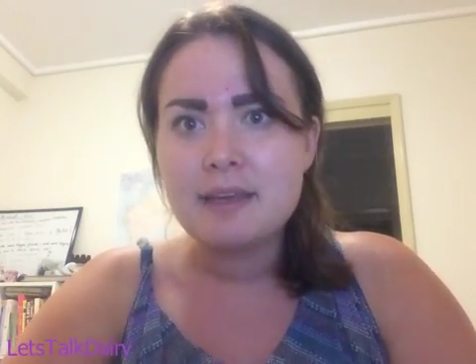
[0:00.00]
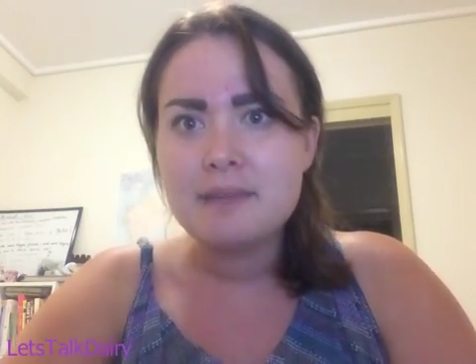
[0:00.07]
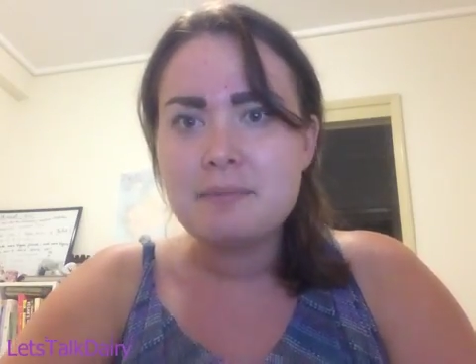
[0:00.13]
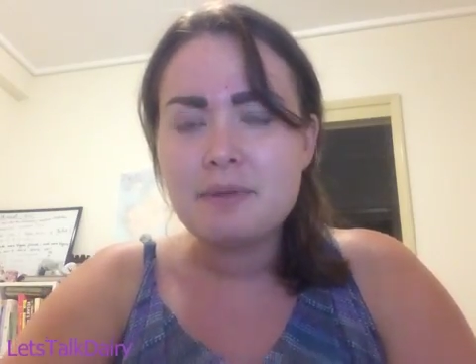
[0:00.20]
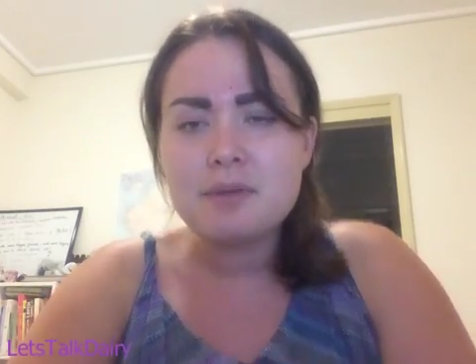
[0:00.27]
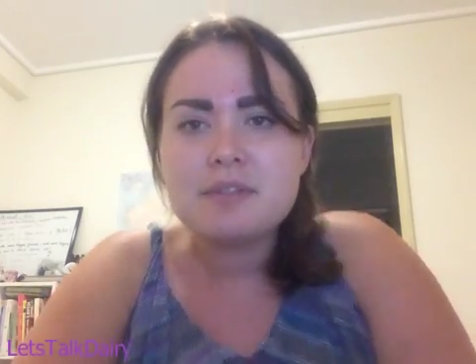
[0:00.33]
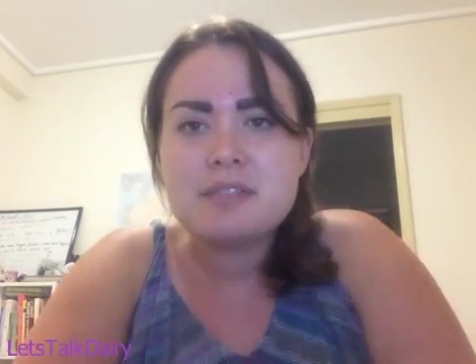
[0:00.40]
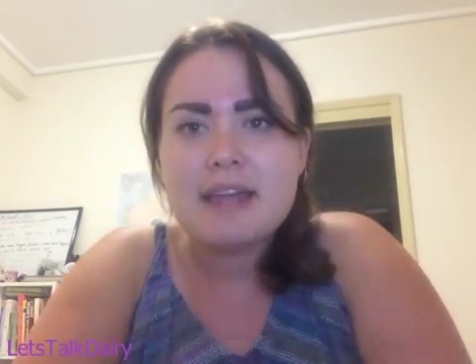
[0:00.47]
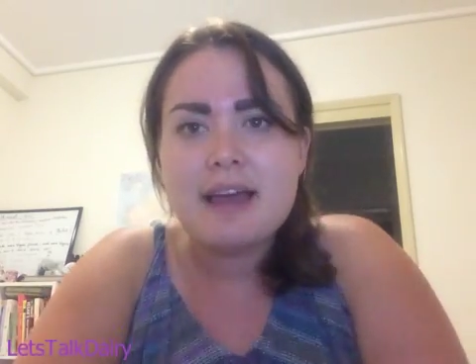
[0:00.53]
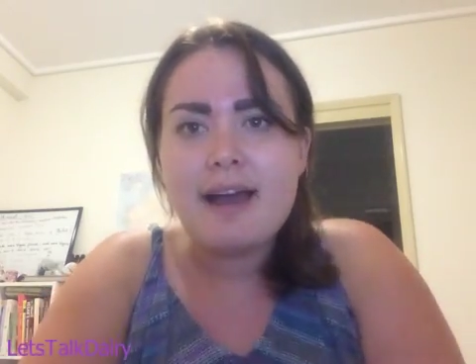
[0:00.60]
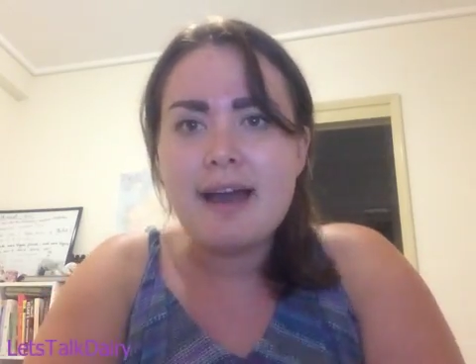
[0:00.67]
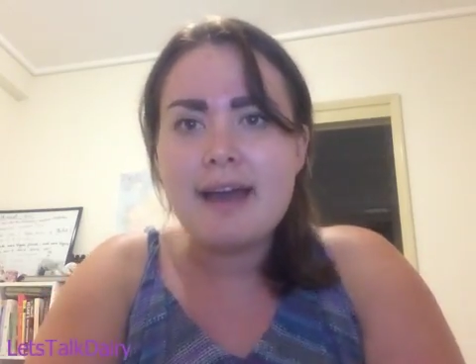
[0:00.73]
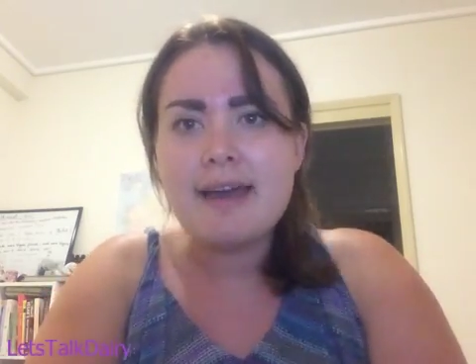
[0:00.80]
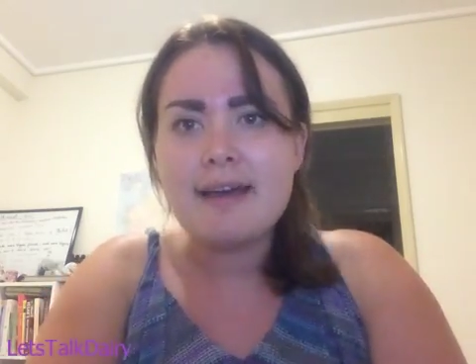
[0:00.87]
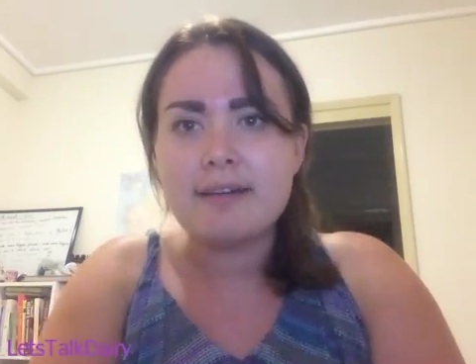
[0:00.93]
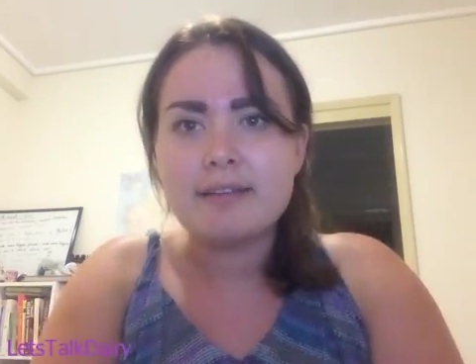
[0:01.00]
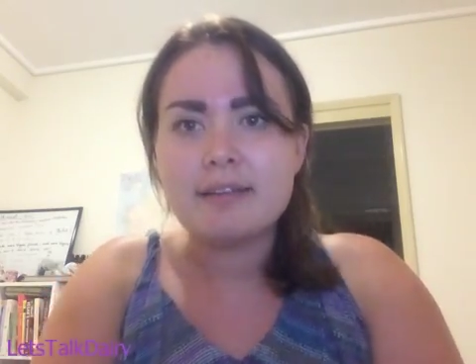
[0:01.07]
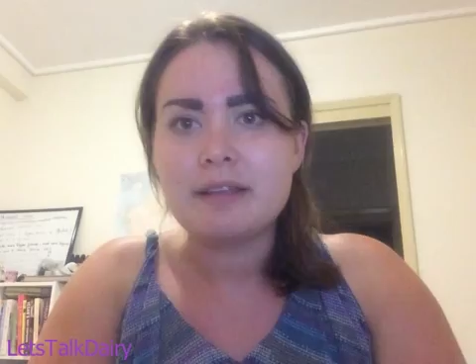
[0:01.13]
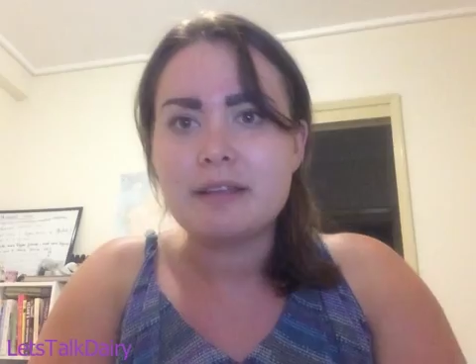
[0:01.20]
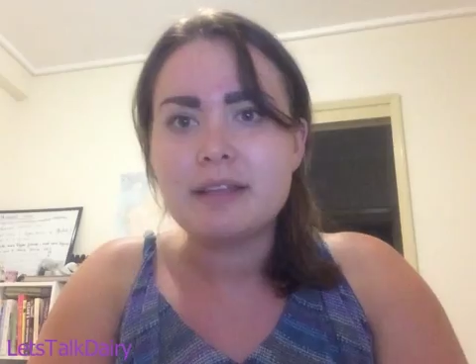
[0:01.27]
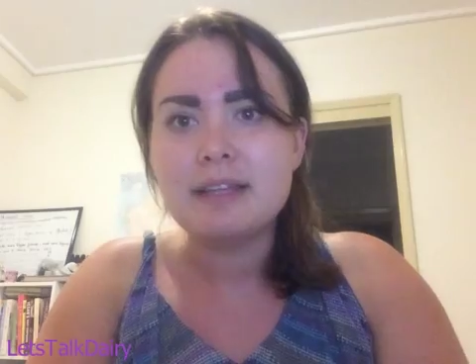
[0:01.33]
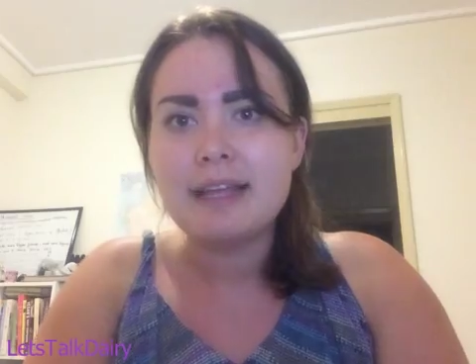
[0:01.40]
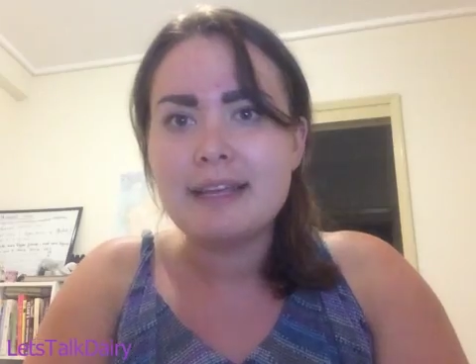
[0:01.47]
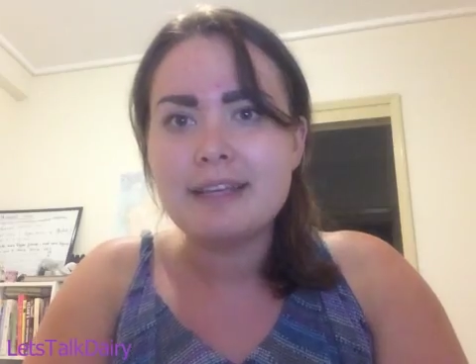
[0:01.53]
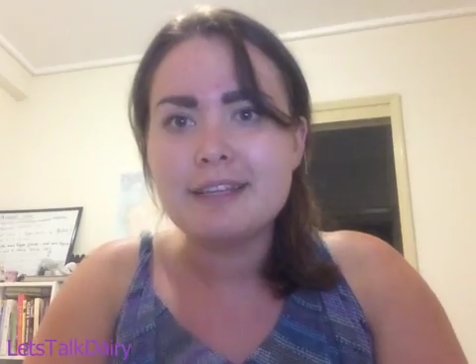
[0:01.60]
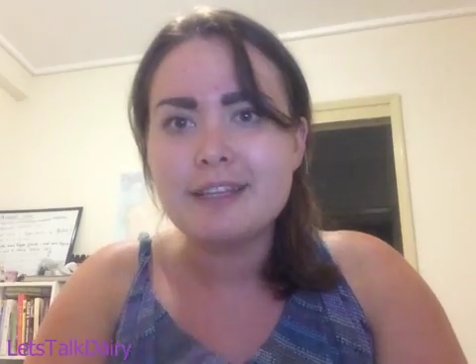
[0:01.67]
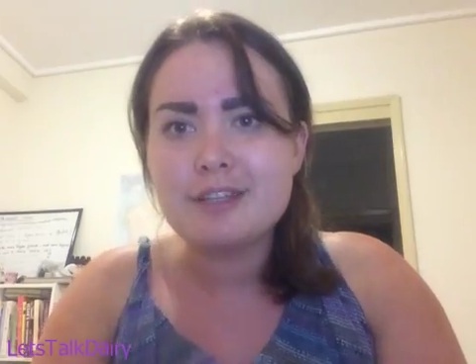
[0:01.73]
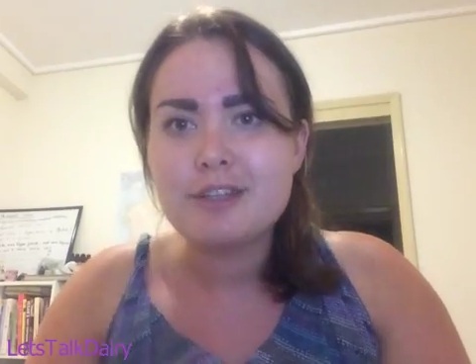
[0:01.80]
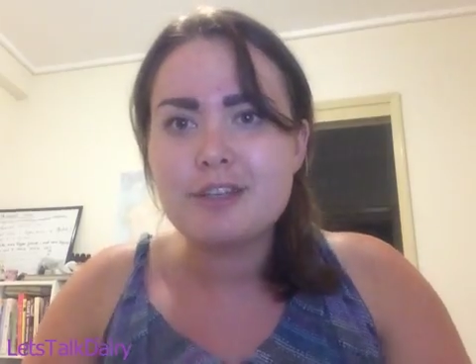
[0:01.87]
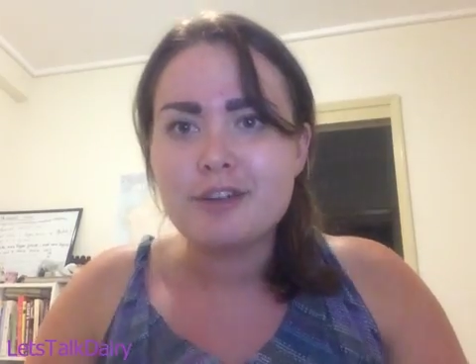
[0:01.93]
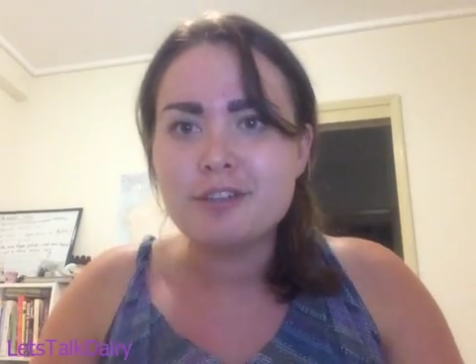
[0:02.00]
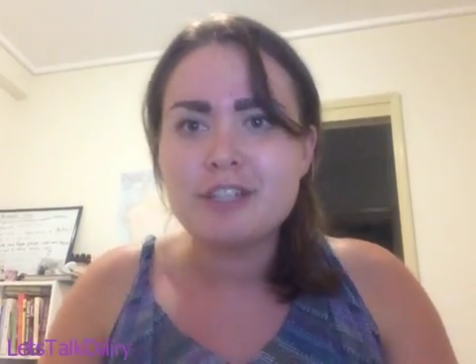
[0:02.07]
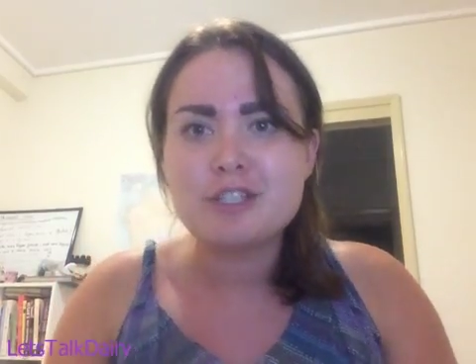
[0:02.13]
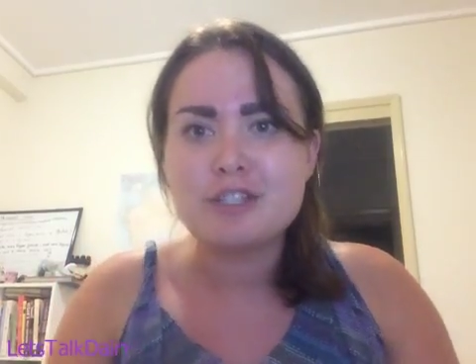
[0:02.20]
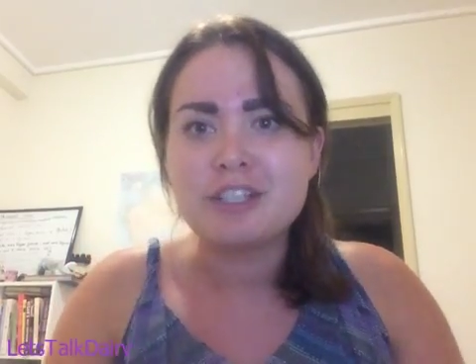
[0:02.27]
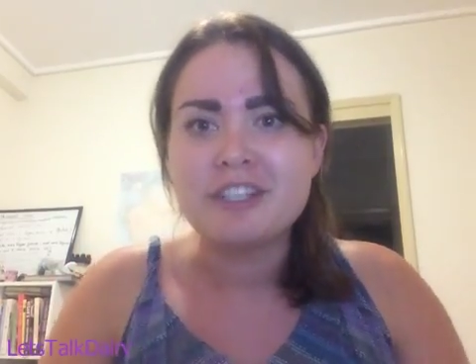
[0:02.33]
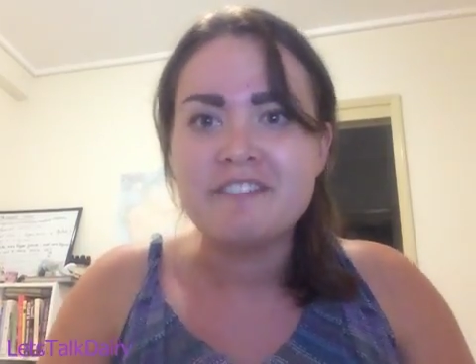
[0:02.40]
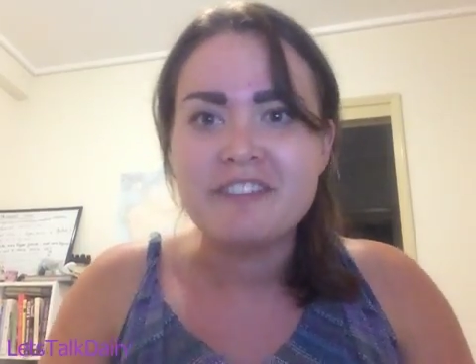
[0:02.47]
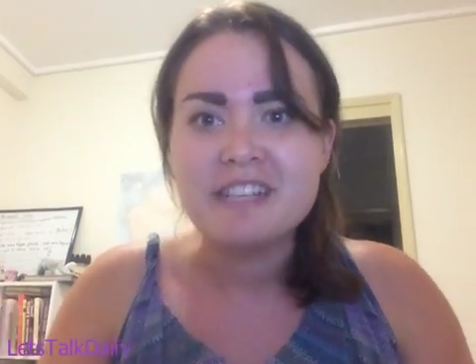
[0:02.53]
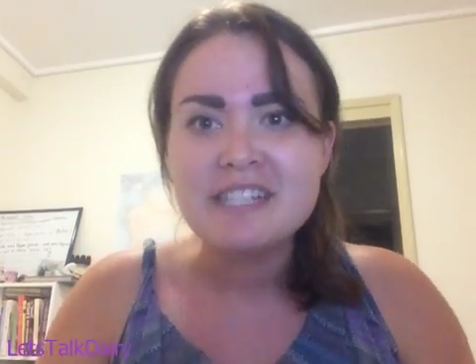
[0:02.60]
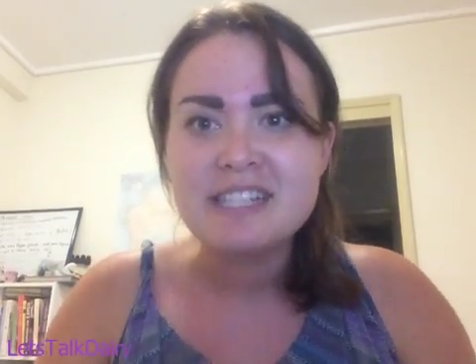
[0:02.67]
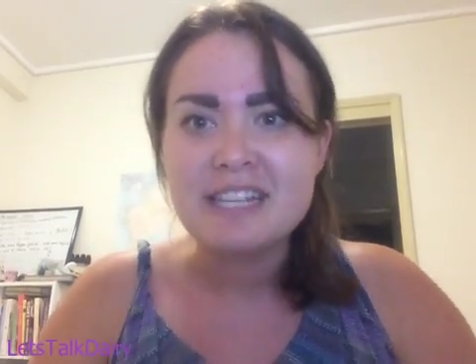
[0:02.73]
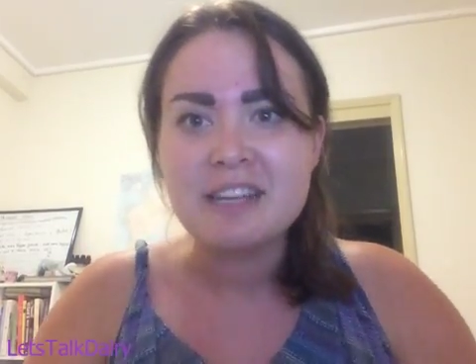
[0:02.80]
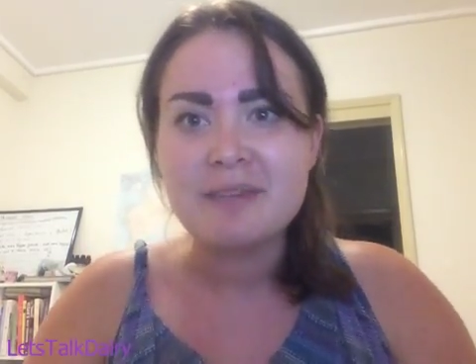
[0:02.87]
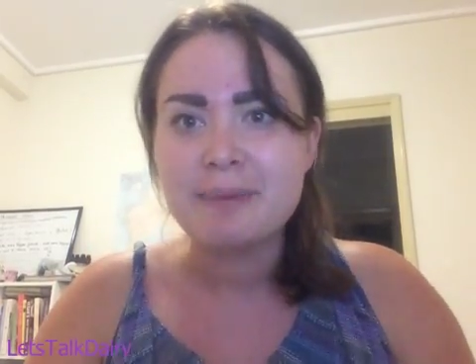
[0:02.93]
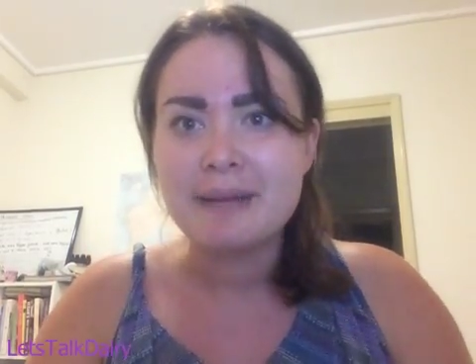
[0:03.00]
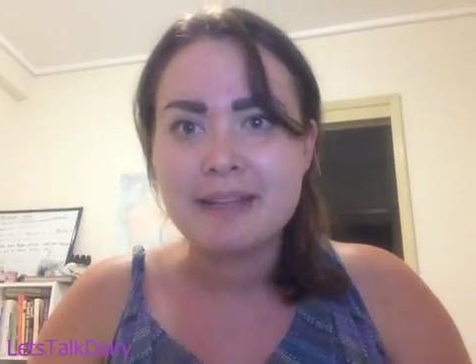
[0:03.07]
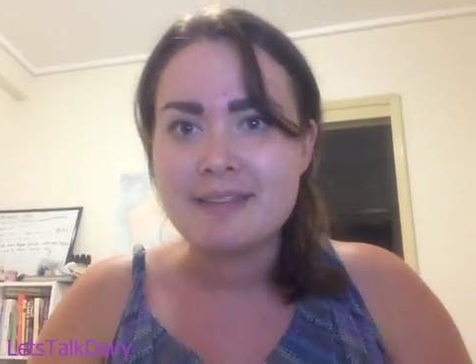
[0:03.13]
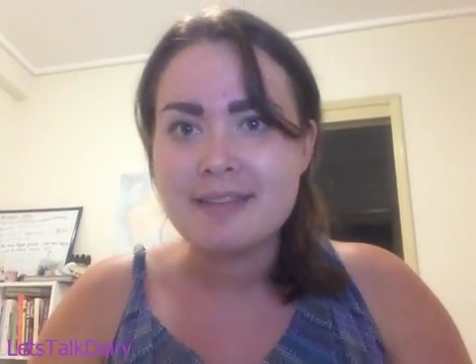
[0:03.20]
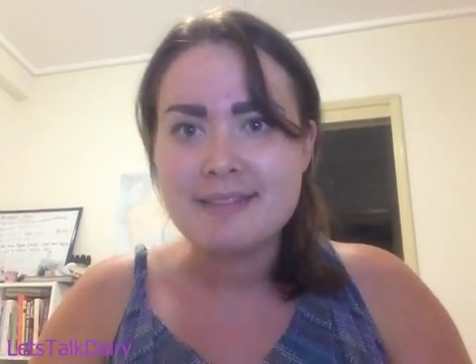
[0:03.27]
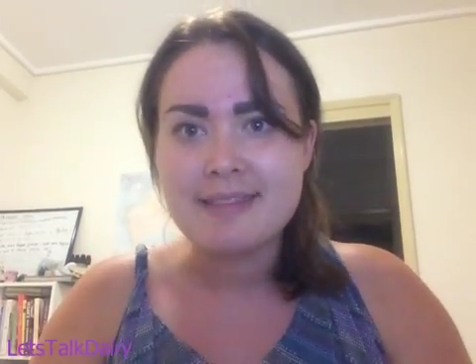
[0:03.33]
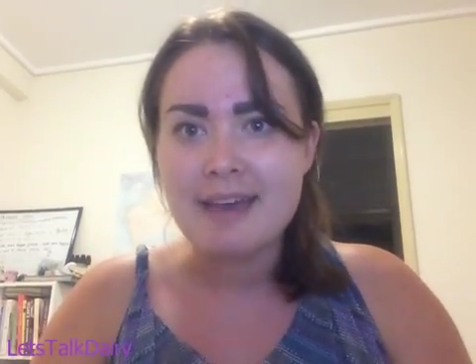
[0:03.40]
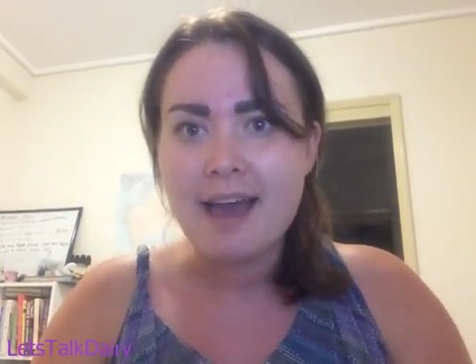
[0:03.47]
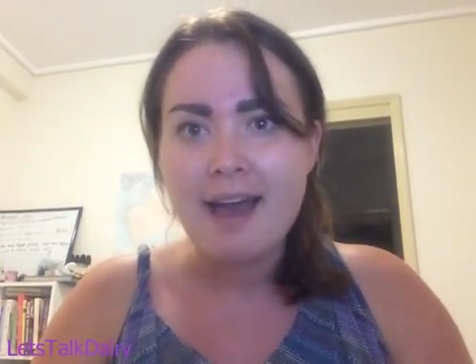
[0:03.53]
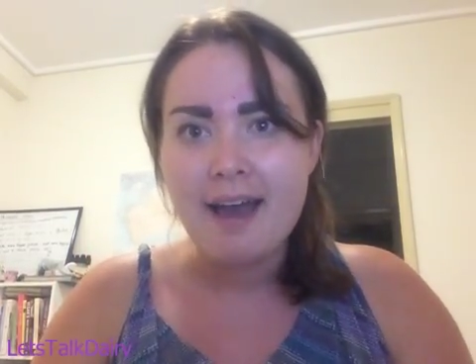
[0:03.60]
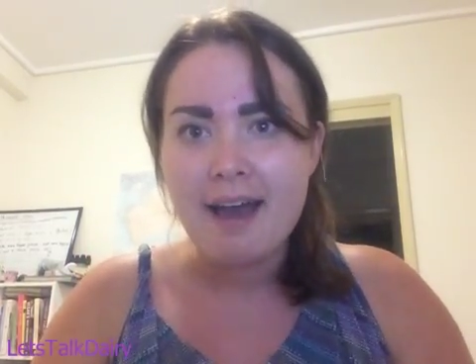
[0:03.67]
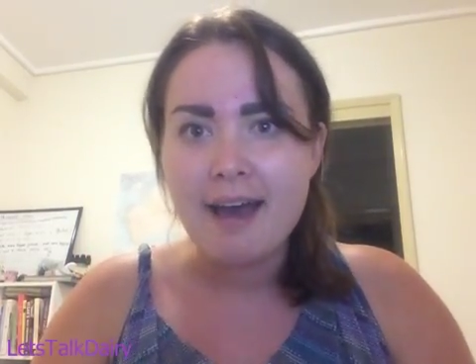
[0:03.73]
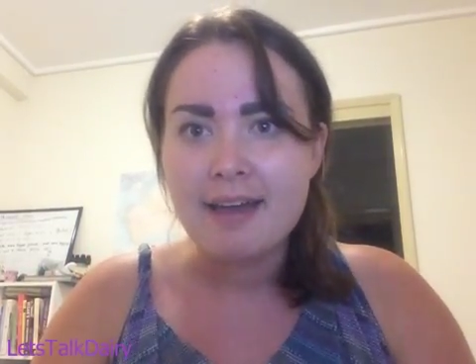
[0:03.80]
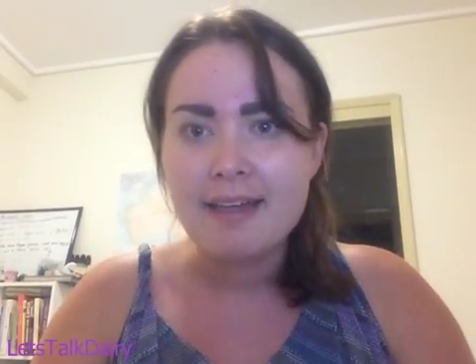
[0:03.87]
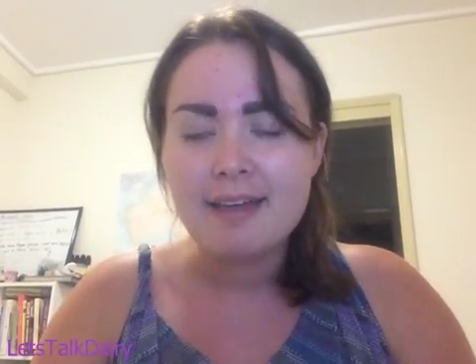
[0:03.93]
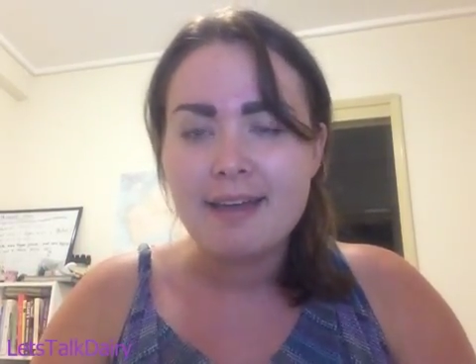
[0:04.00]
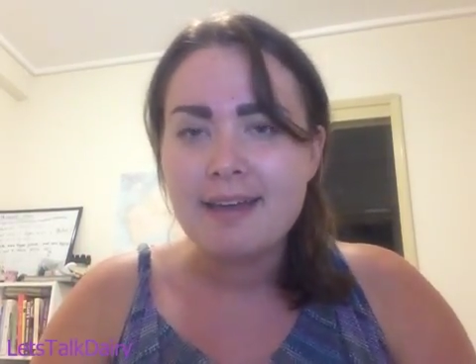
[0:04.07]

because they are healthy. Like, you don't need to convince anybody that they are.